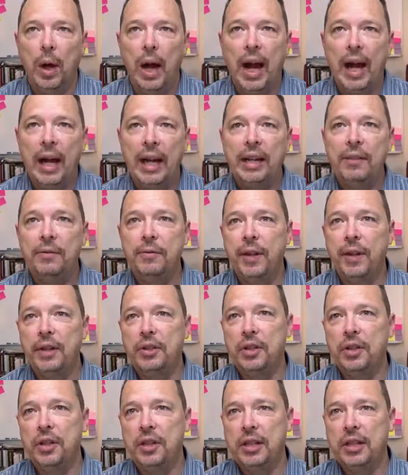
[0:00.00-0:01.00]
I
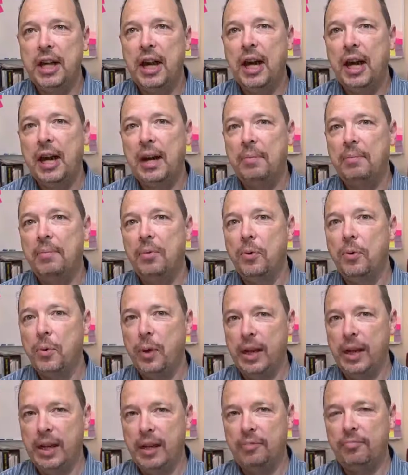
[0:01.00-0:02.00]
envision a time
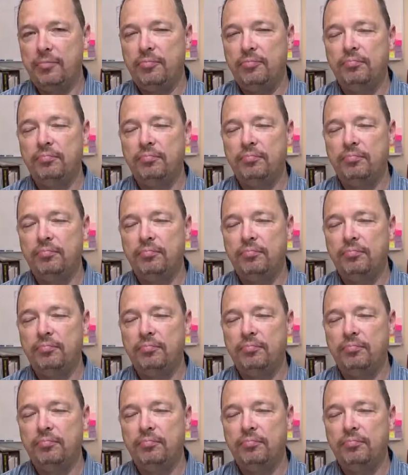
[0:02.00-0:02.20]
when,